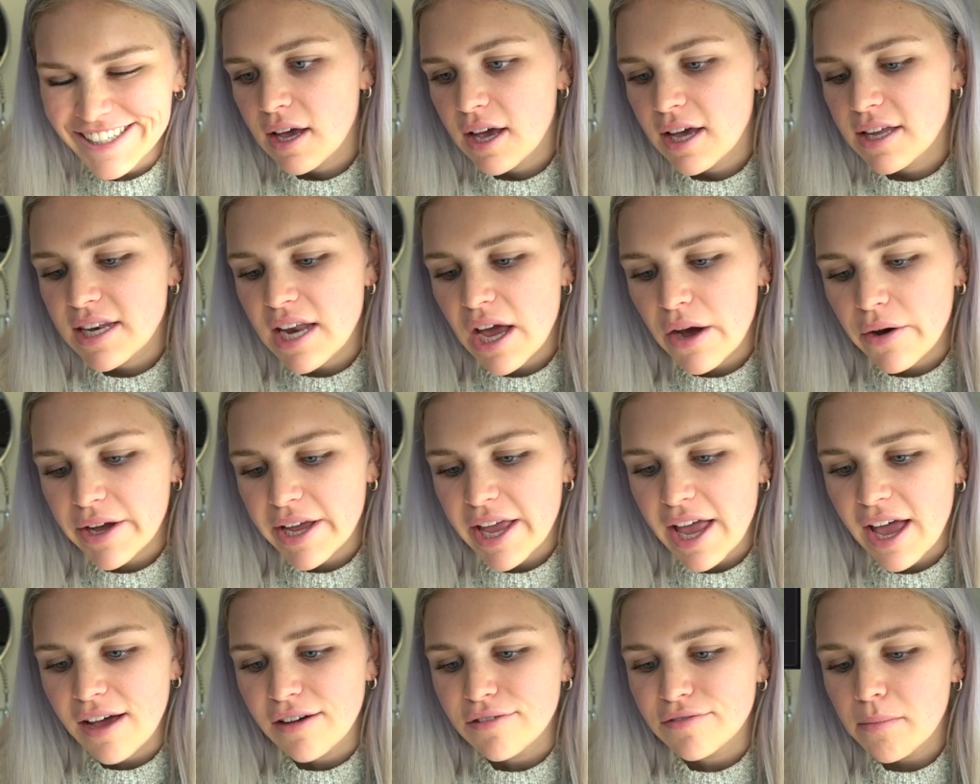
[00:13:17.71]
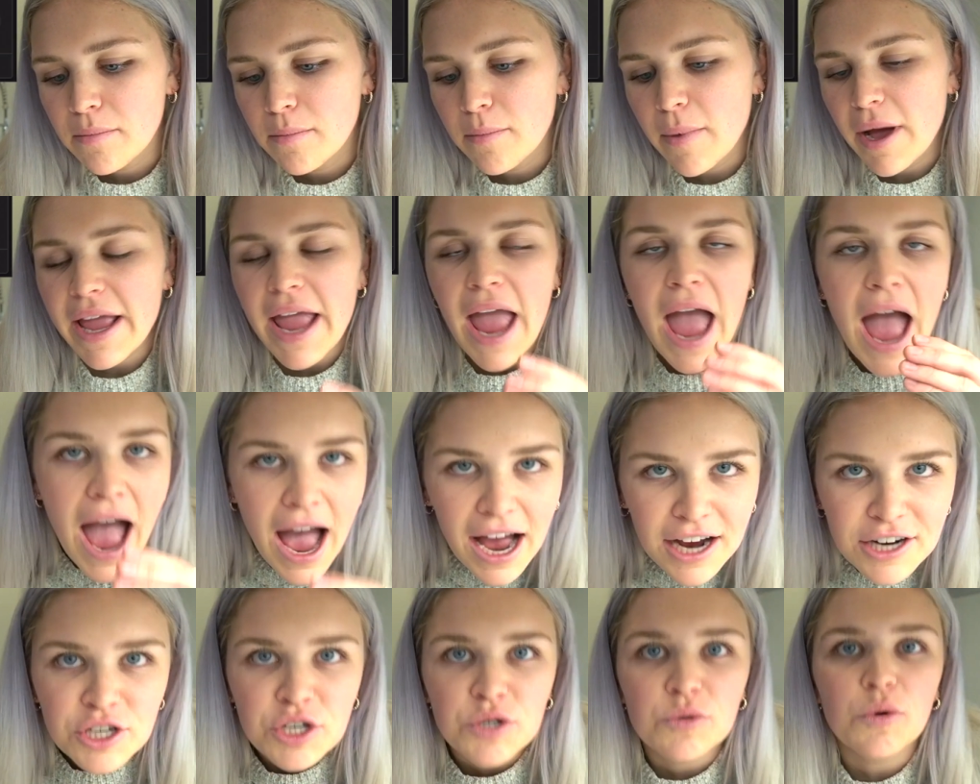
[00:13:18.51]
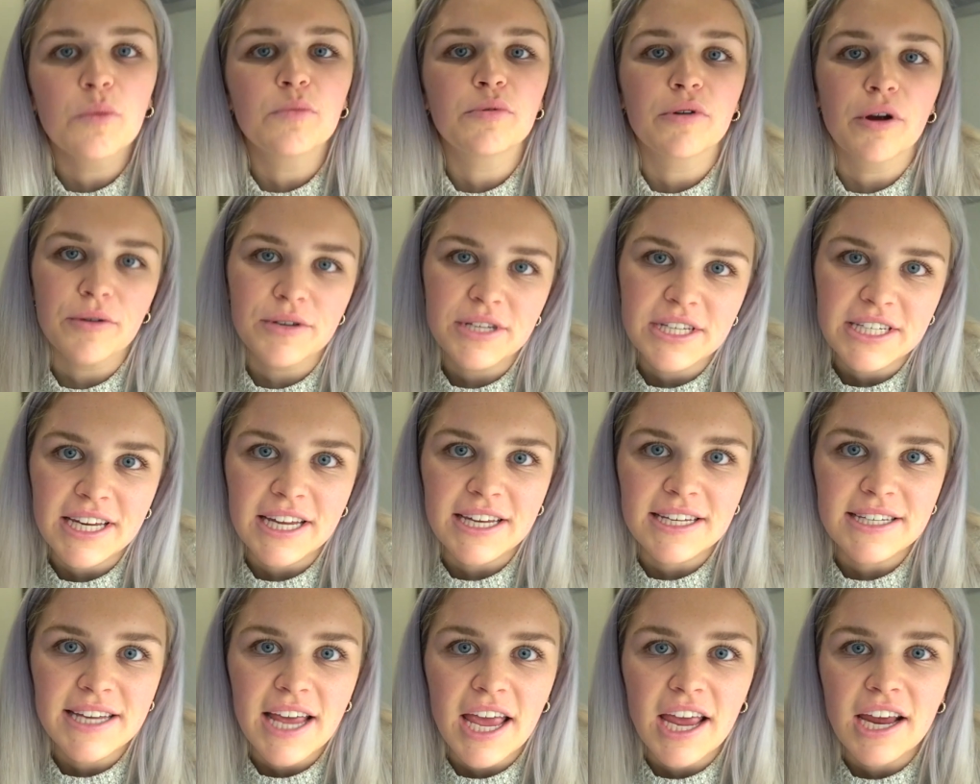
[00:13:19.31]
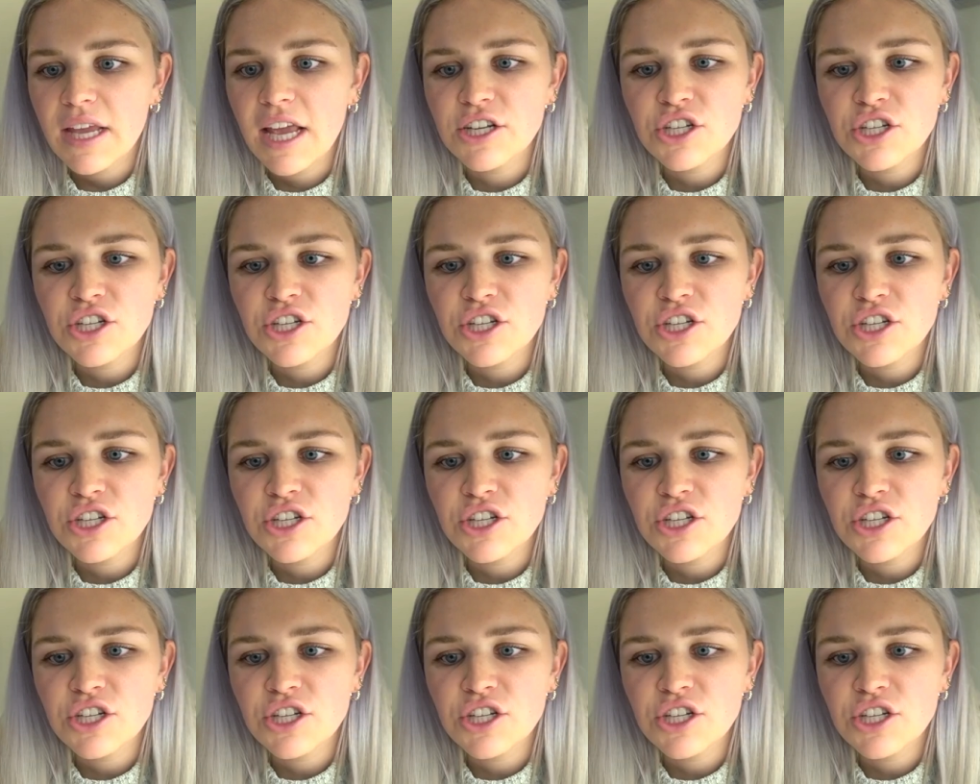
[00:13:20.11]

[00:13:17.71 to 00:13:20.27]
And now I have my actual protein intake.